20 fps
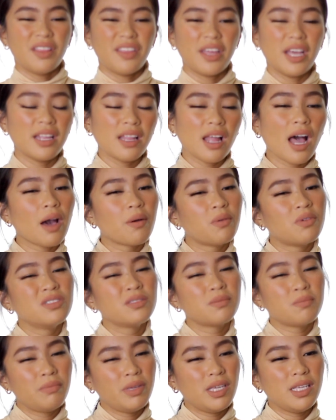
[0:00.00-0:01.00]
then I
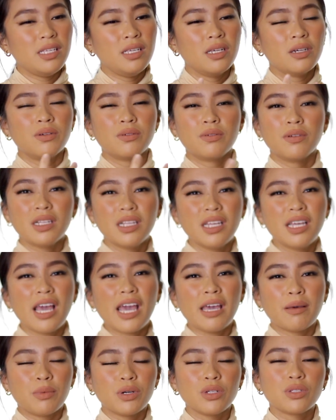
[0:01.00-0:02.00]
won't be really
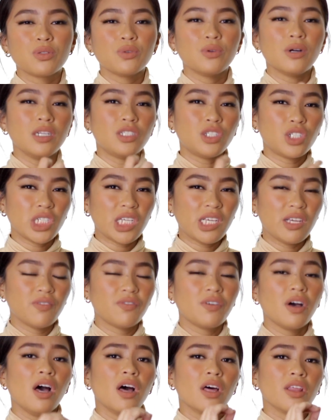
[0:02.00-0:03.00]
able to
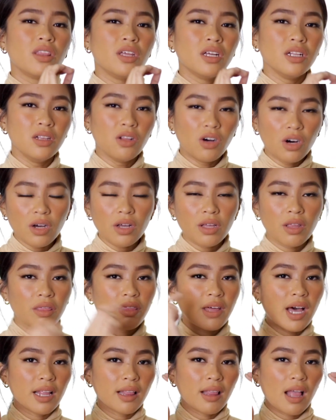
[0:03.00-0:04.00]
achieve the look
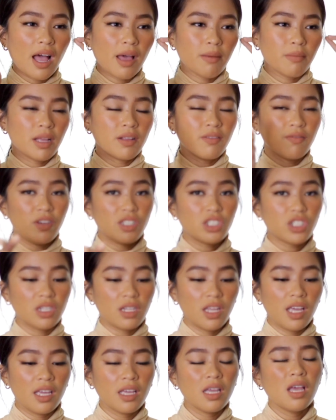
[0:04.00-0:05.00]
that I'm
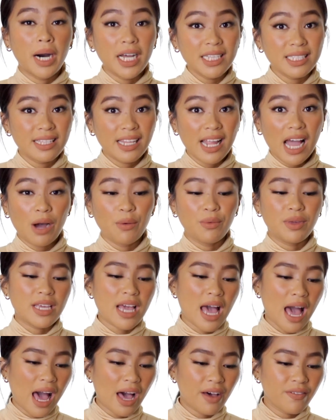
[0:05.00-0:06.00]
envisioning. But now we
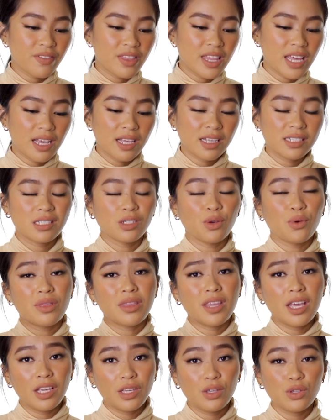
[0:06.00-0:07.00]
have this, so
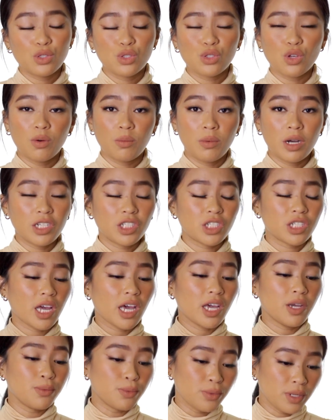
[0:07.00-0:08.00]
thank you so much
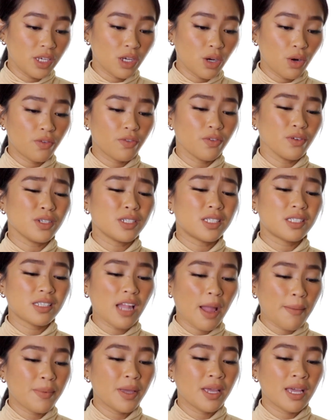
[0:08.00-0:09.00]
kay Rio for
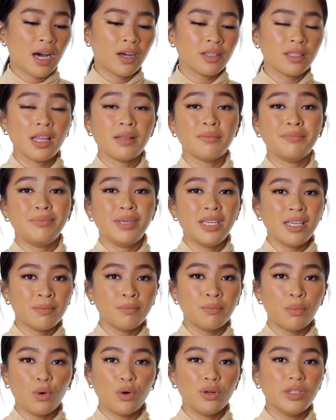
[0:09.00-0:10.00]
stepping out and
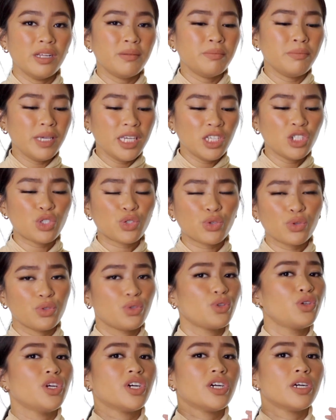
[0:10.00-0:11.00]
being bold and being true
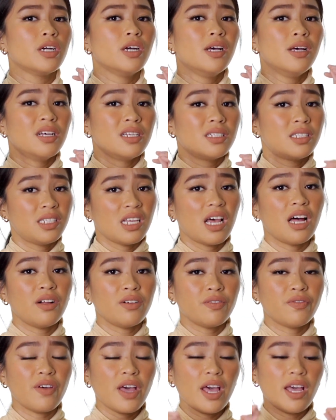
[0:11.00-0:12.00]
to
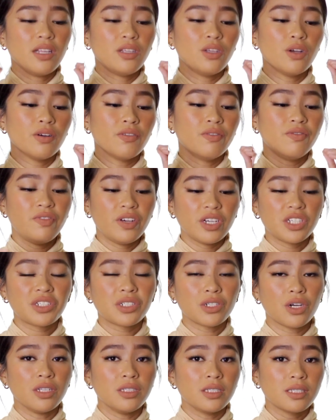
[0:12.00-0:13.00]
yourself and your
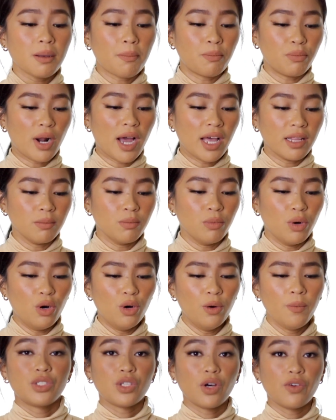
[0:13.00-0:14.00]
vision sa brand
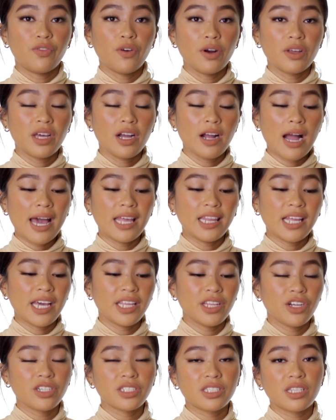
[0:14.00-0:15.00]
mo. So for their
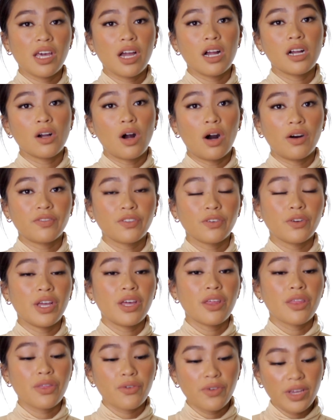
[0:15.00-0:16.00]
eyeliners, they are
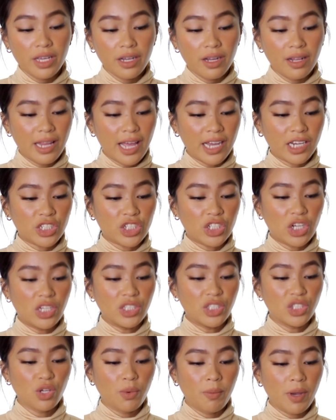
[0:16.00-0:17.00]
offering three
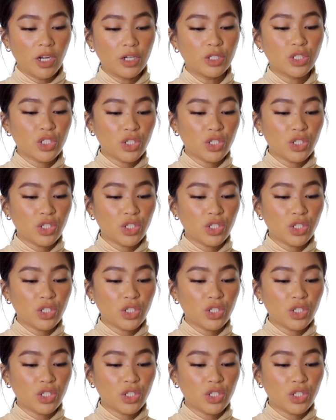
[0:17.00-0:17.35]
collections. So merong